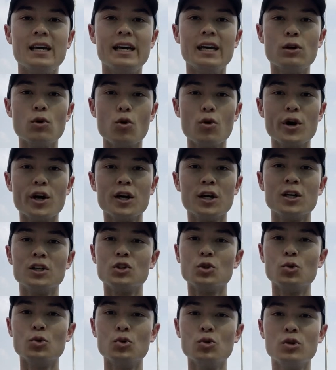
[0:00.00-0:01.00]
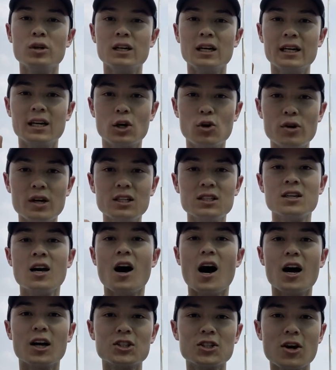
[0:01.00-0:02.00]
in order to increase
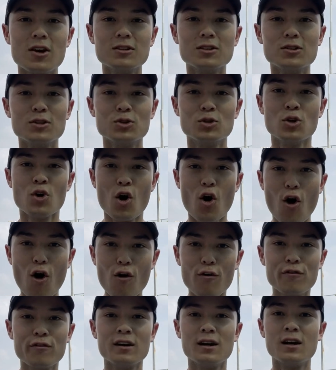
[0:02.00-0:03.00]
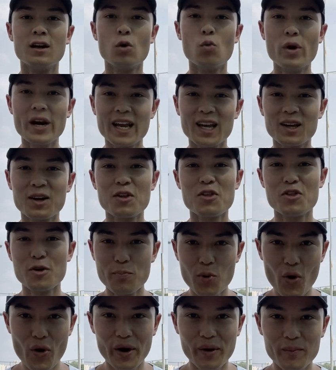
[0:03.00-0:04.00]
our chances of winning the
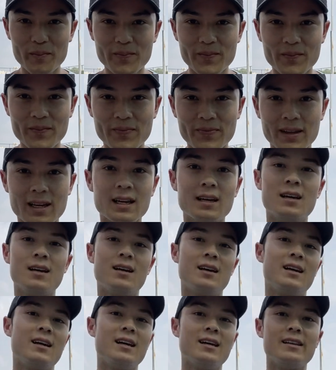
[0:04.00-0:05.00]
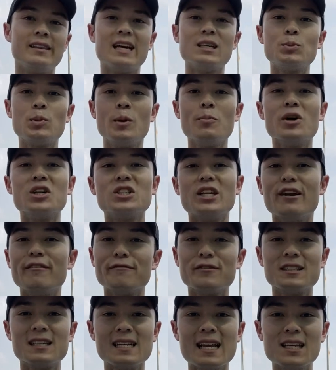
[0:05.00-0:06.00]
point. That's pretty much
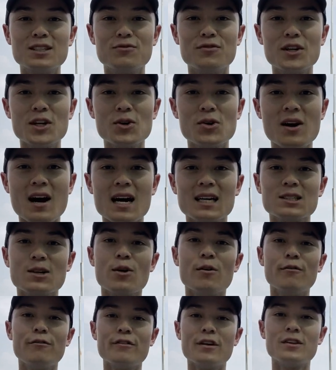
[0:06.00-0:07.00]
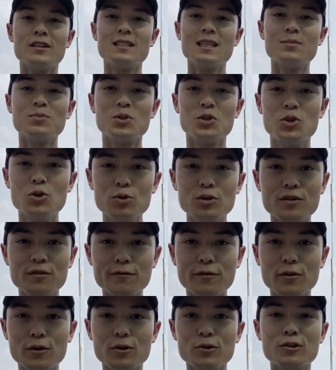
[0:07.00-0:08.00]
it for today's video, guys. I hope you found the tips
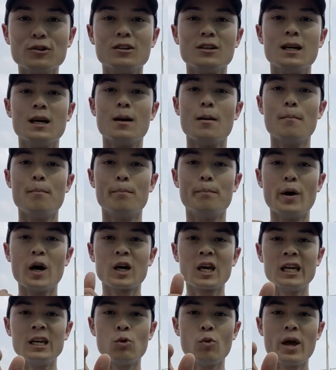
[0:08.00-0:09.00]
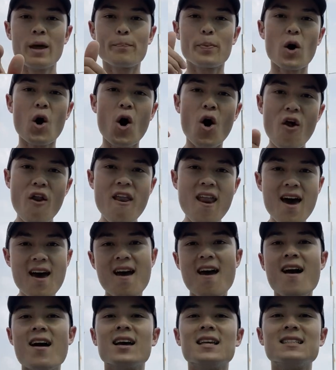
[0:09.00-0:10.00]
useful. Buggy Whip on.
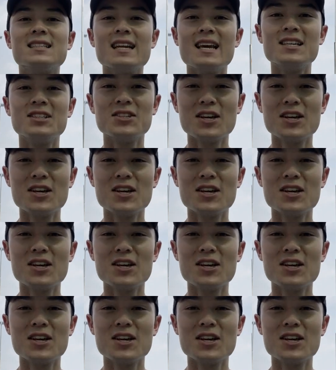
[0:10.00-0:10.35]
Stay